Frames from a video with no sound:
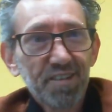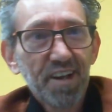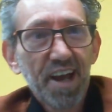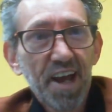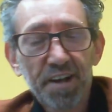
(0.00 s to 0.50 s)

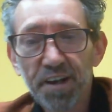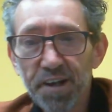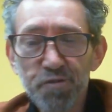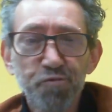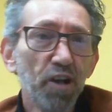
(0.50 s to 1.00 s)
And in
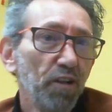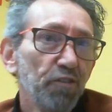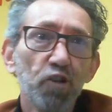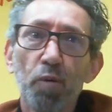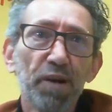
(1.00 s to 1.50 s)
Israel,
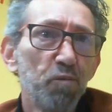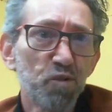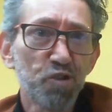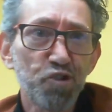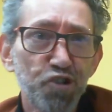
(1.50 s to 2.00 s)
nobody was
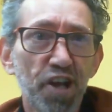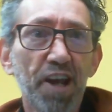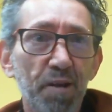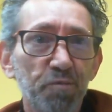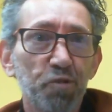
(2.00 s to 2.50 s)

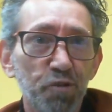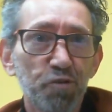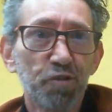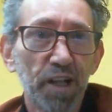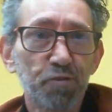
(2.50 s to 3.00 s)
ashamed to use
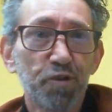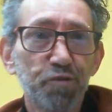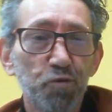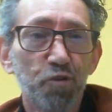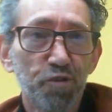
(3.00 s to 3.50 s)
electric
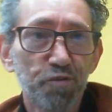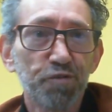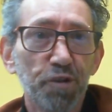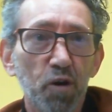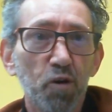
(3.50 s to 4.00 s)
scooters, you
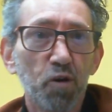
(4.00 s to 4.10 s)
know,